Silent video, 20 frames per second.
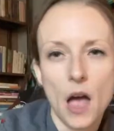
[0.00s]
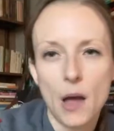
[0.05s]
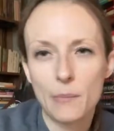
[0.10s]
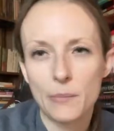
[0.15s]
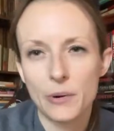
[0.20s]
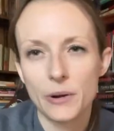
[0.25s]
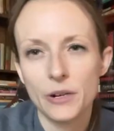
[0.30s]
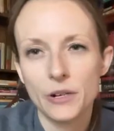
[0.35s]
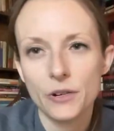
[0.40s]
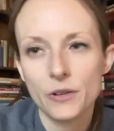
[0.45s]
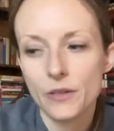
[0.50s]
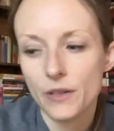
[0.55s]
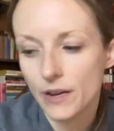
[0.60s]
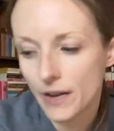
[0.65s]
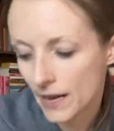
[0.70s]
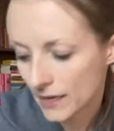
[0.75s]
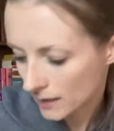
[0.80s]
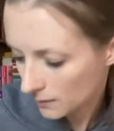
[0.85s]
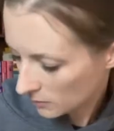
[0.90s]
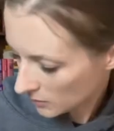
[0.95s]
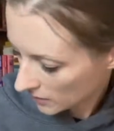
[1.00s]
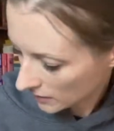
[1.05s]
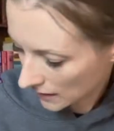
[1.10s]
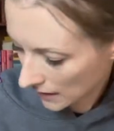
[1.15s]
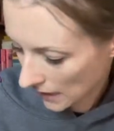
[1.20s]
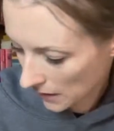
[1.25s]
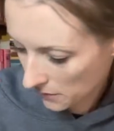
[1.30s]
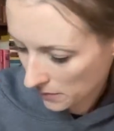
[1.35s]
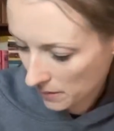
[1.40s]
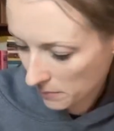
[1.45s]
I'm pretty sure the next book that
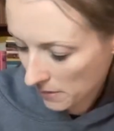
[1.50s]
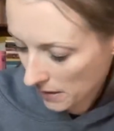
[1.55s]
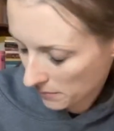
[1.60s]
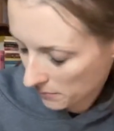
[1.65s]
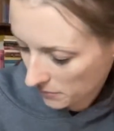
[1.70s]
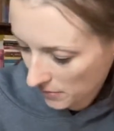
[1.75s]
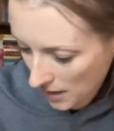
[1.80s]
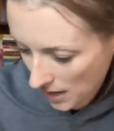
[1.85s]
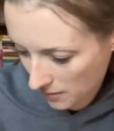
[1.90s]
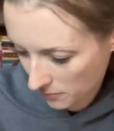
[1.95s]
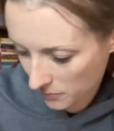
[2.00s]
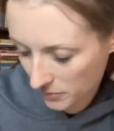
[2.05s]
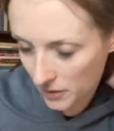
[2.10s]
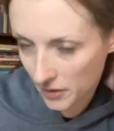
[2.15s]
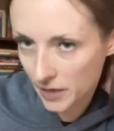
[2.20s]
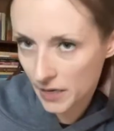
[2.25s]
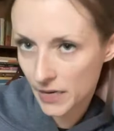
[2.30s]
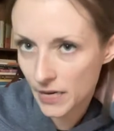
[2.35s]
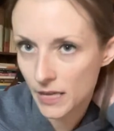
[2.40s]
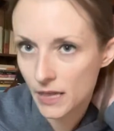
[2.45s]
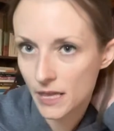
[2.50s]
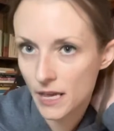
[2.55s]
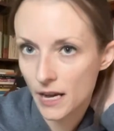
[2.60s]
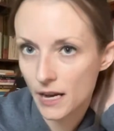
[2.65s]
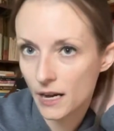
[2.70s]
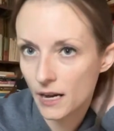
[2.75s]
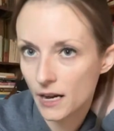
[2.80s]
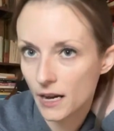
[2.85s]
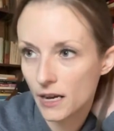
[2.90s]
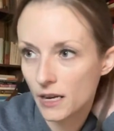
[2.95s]
I read by Bradbury
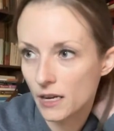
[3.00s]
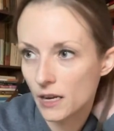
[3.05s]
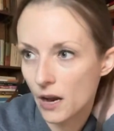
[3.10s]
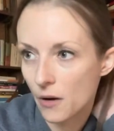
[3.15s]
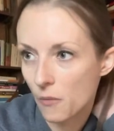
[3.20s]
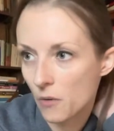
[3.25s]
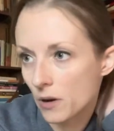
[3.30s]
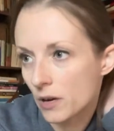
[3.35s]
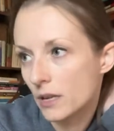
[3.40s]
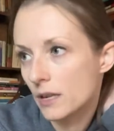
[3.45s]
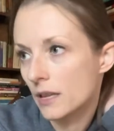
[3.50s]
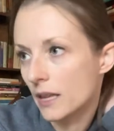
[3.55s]
that I wanted,